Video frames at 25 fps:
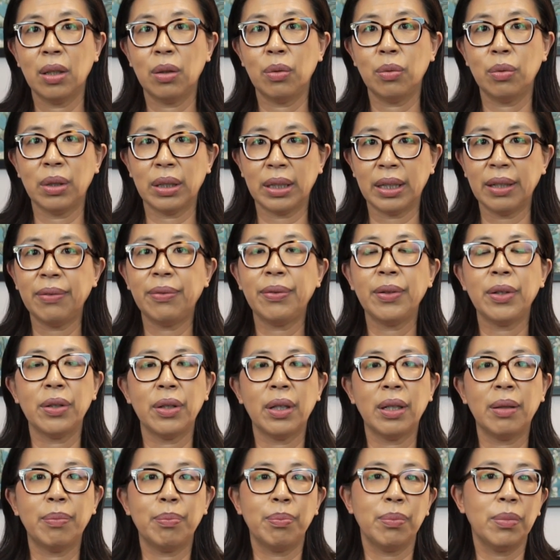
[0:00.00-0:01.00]
will give you
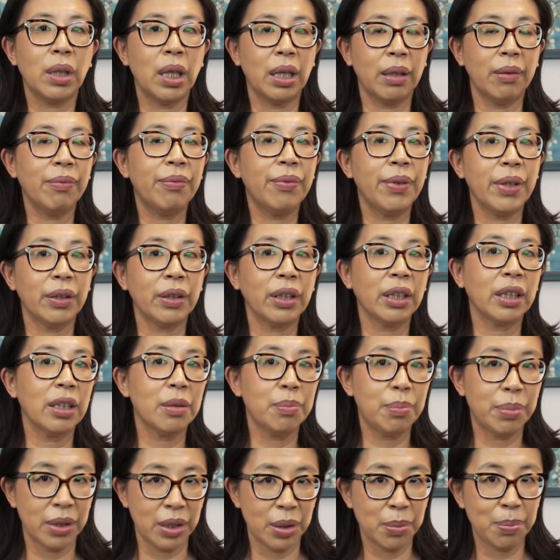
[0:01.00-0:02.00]
a very
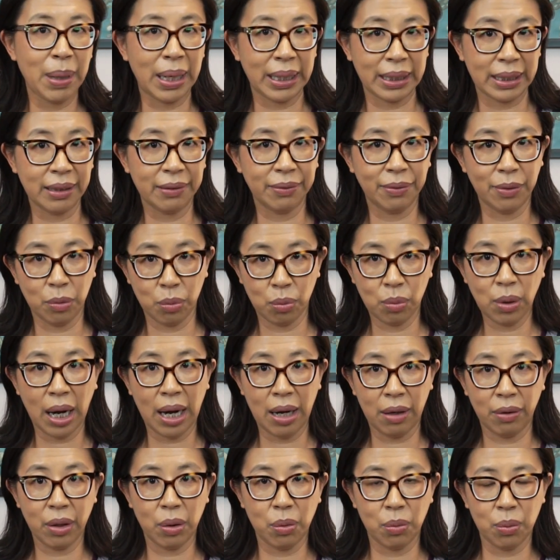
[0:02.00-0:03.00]
good perspective of
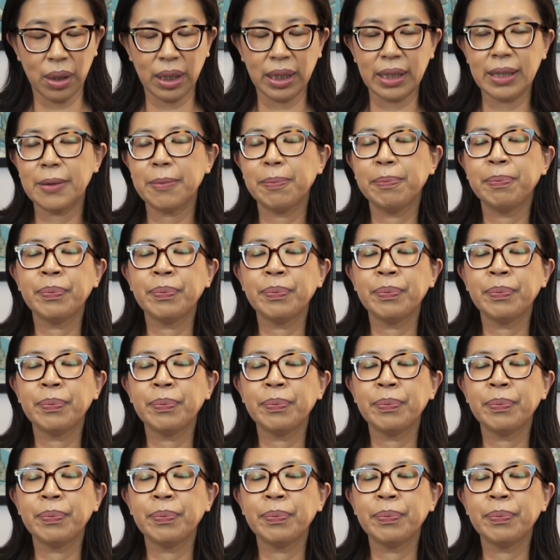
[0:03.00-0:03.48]
how it works.